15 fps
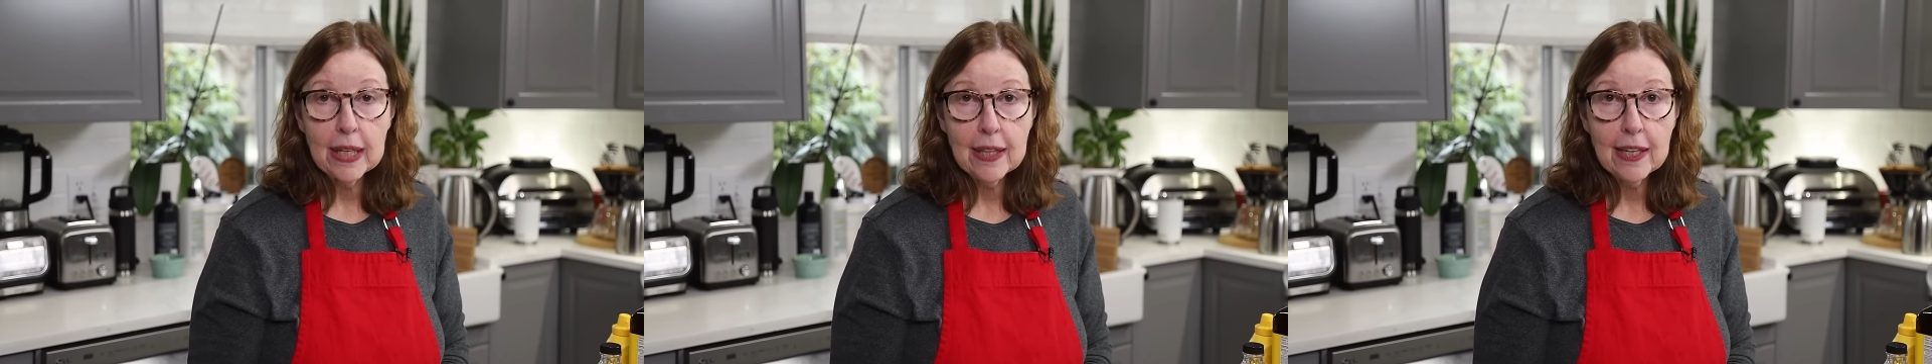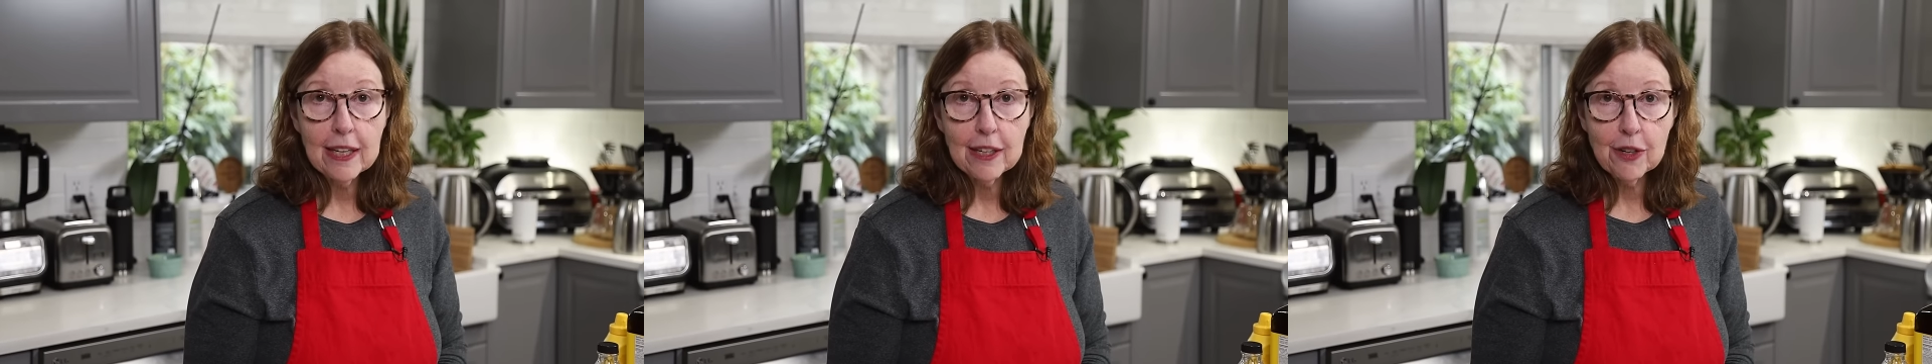
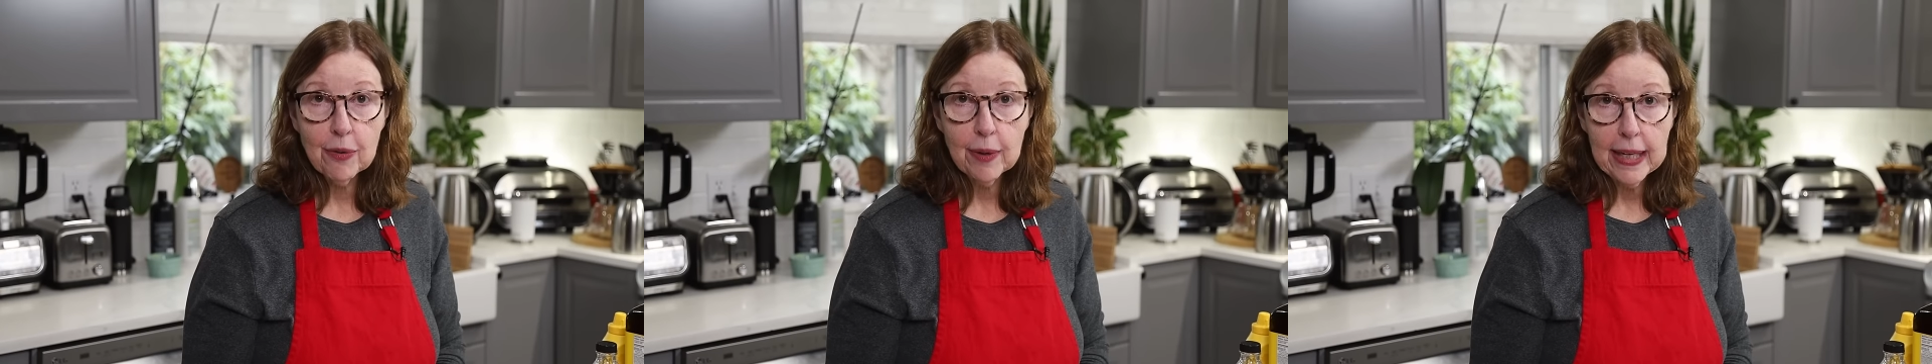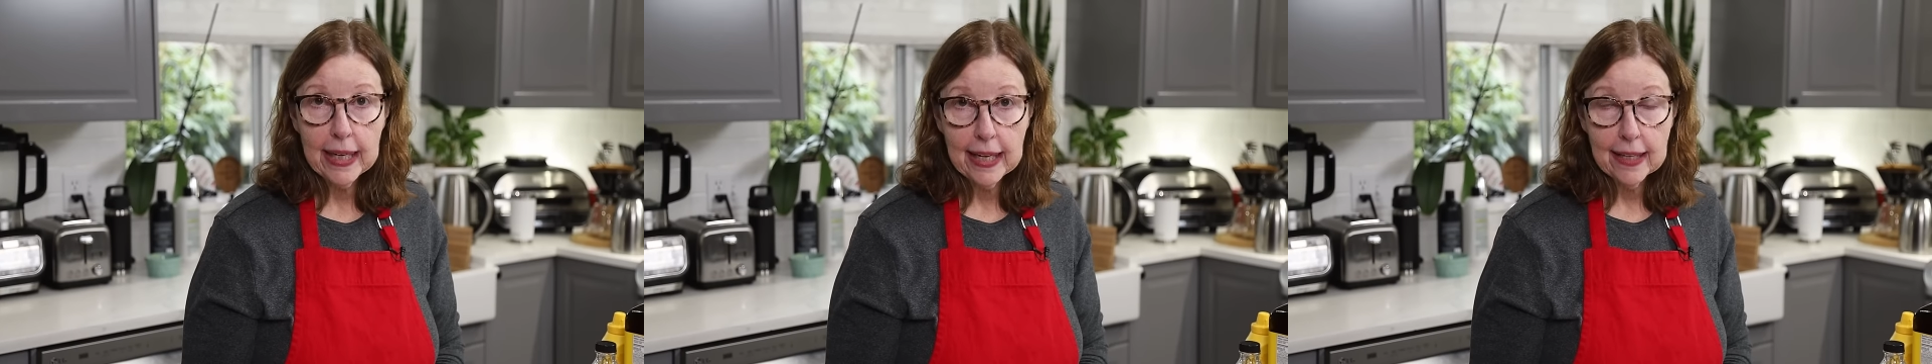read the
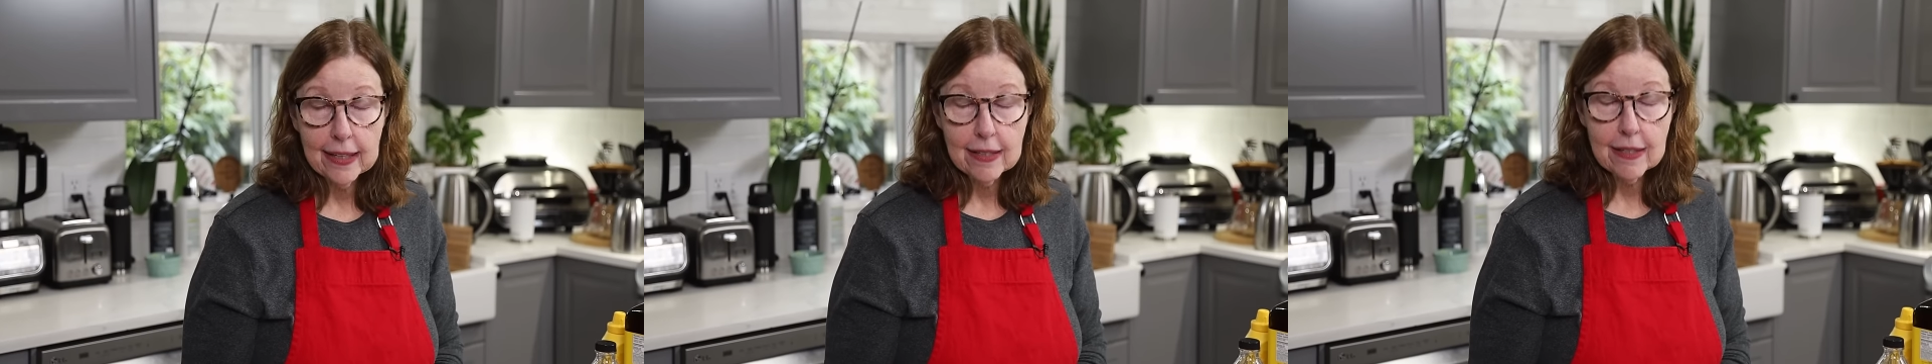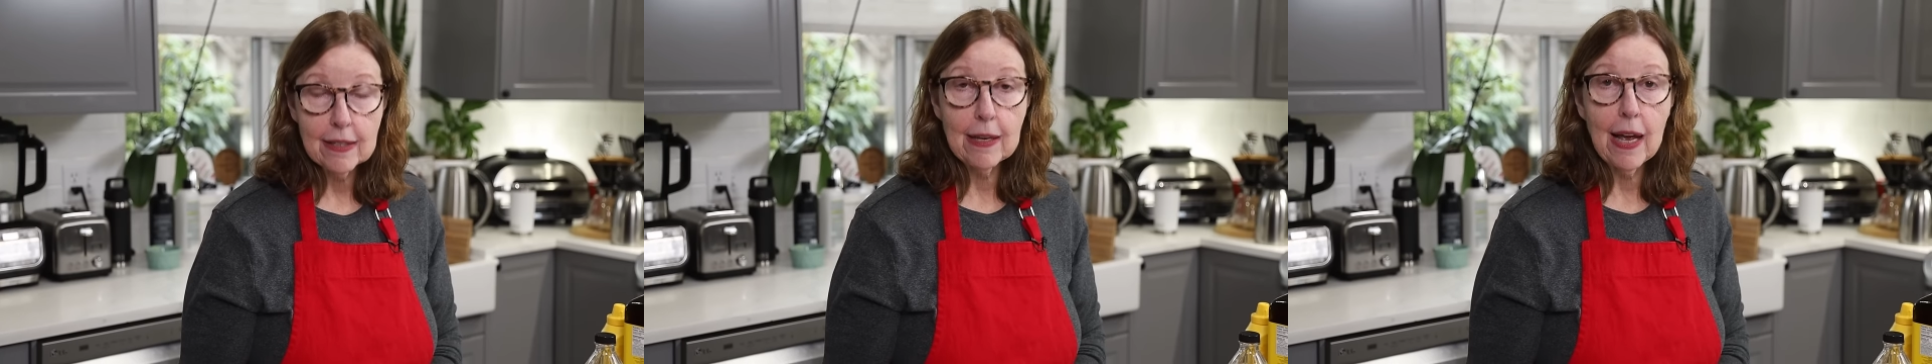
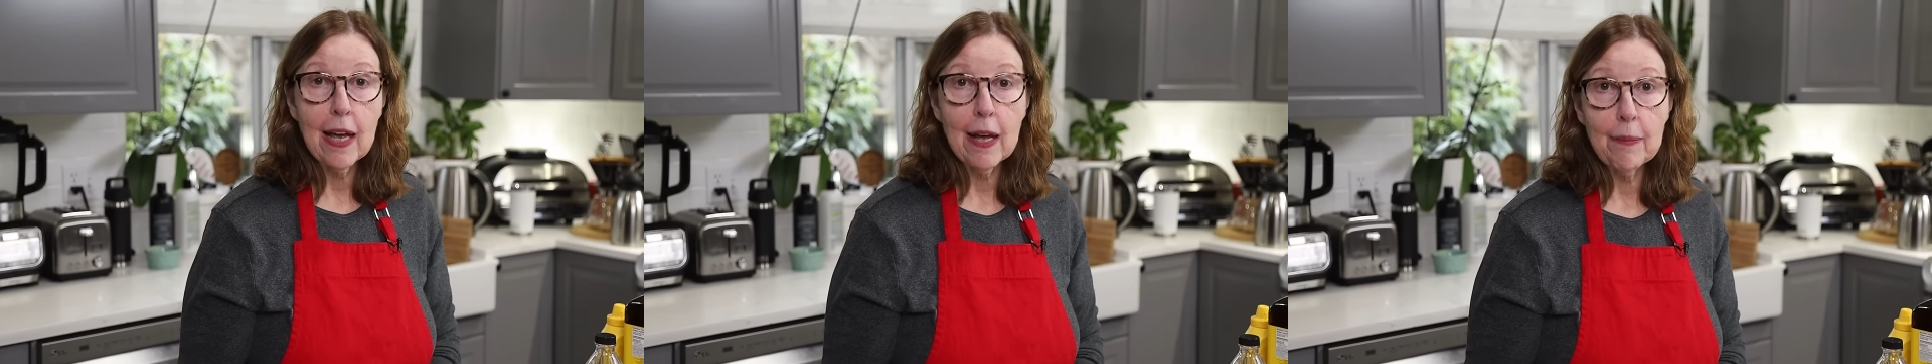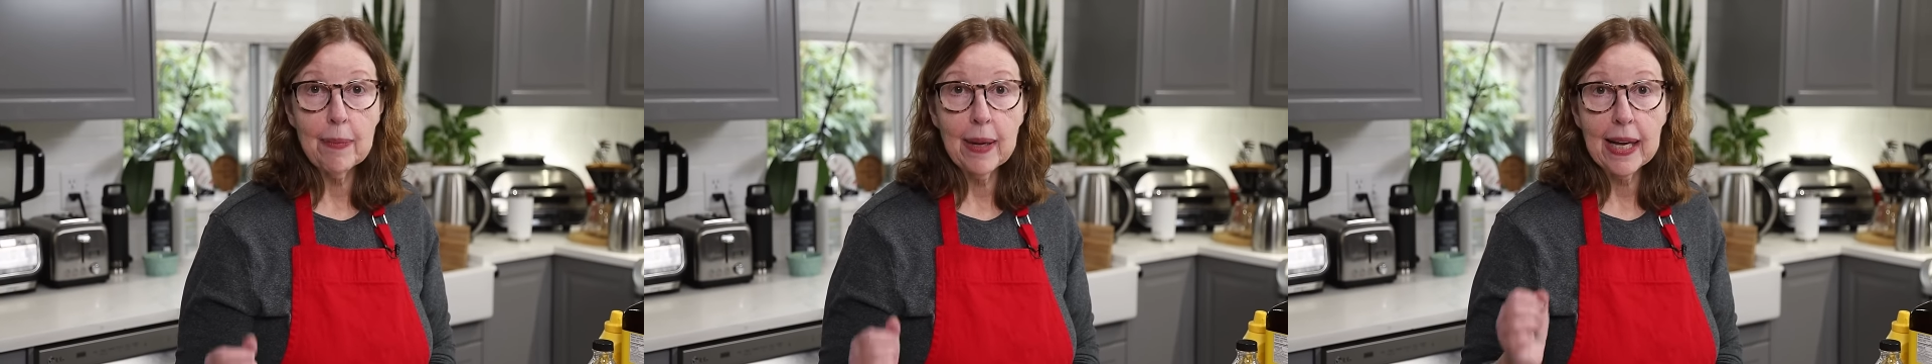ingredients
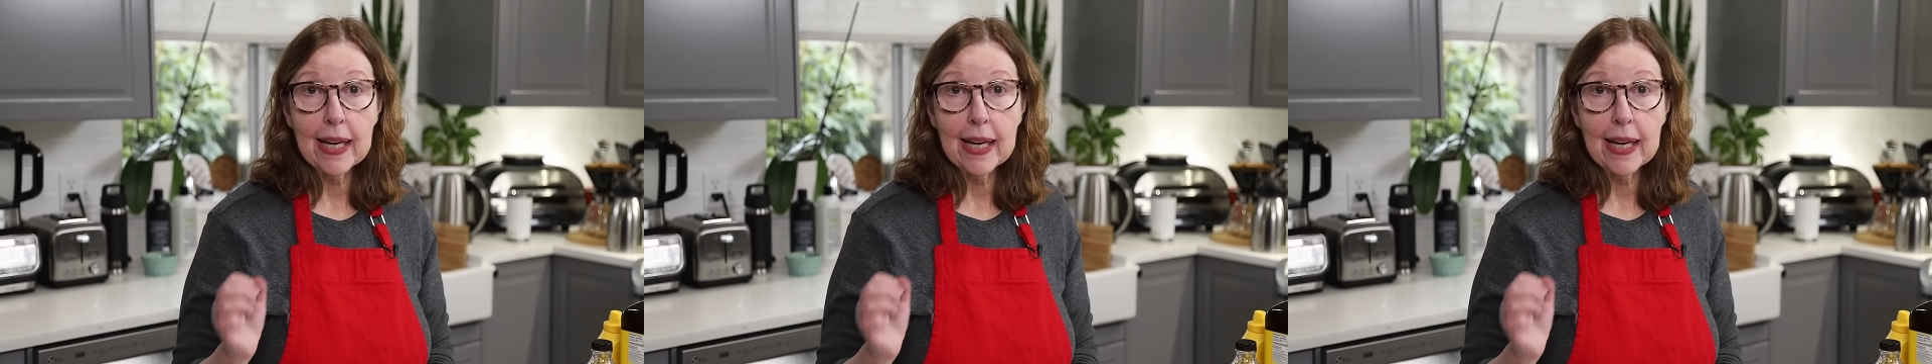um,